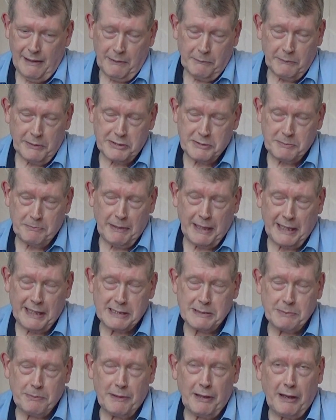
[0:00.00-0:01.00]
which
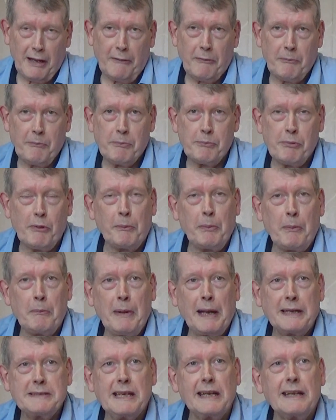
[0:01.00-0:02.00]
makes life
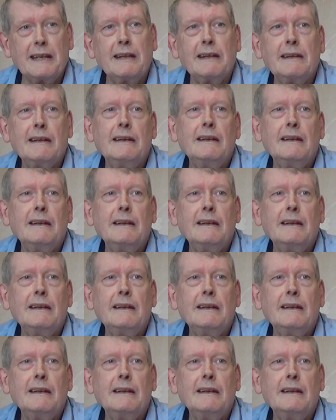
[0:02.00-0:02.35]
problematic.